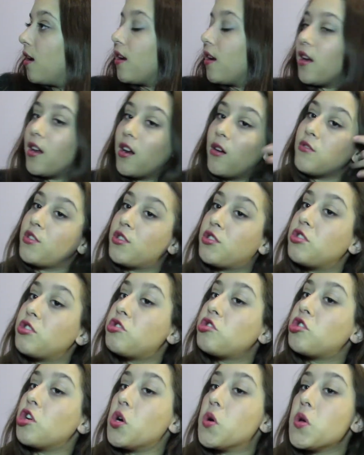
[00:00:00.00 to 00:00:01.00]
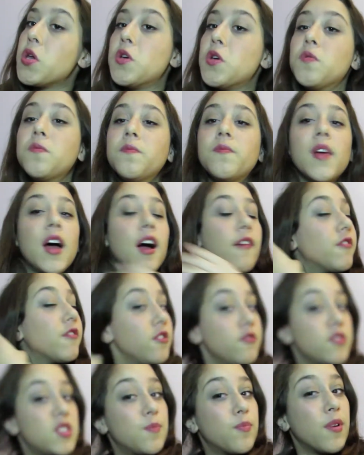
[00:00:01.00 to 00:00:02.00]
to show you. After
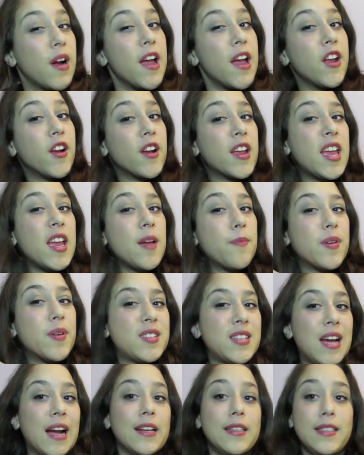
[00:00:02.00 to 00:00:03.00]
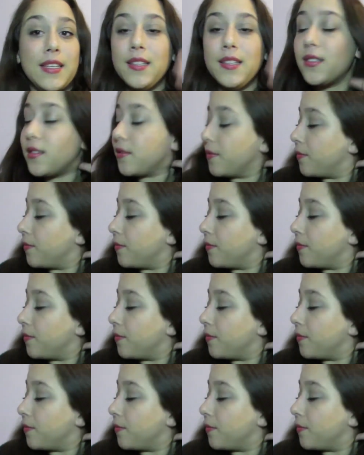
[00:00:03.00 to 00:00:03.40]
you spray your heat protectant,